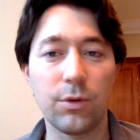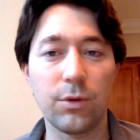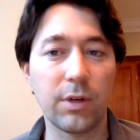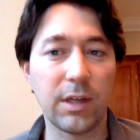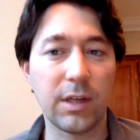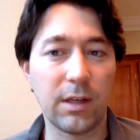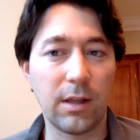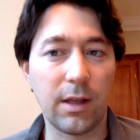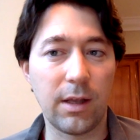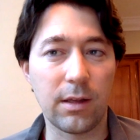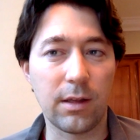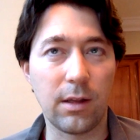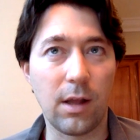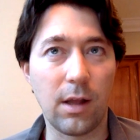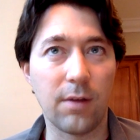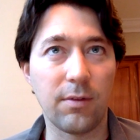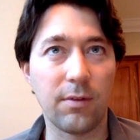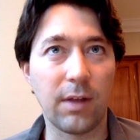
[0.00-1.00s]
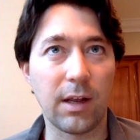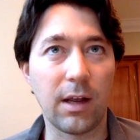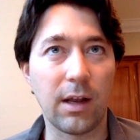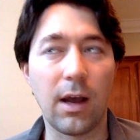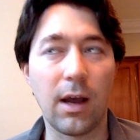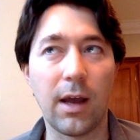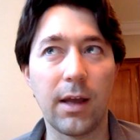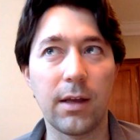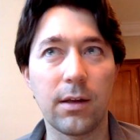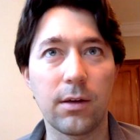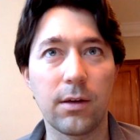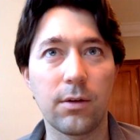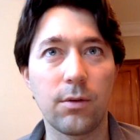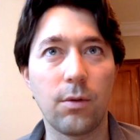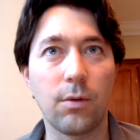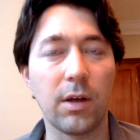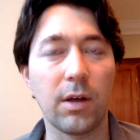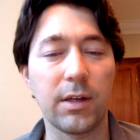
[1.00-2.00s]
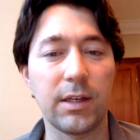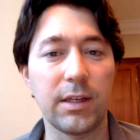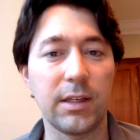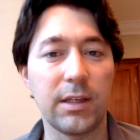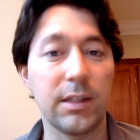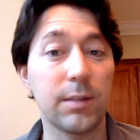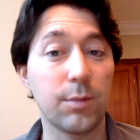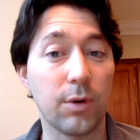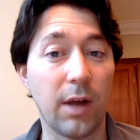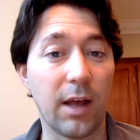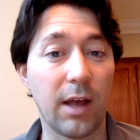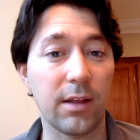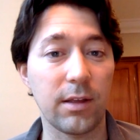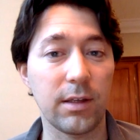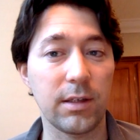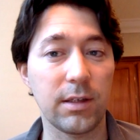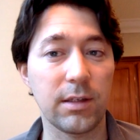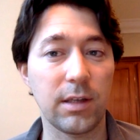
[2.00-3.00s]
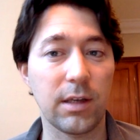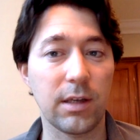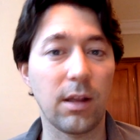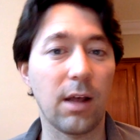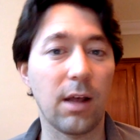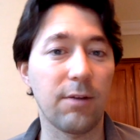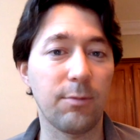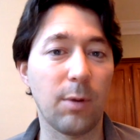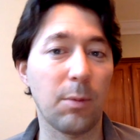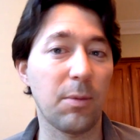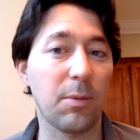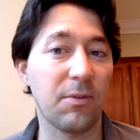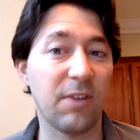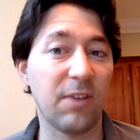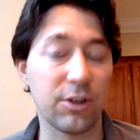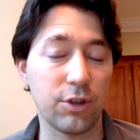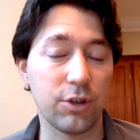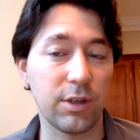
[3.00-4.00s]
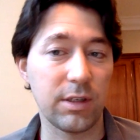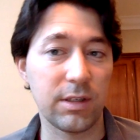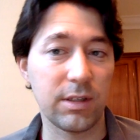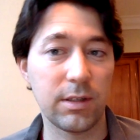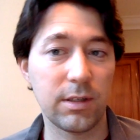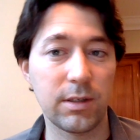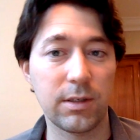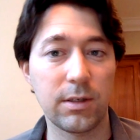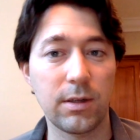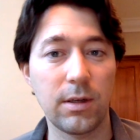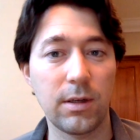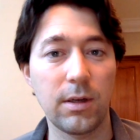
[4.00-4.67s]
look at like a lot of like high quality esport athletes, like a lot of them are perfectionists.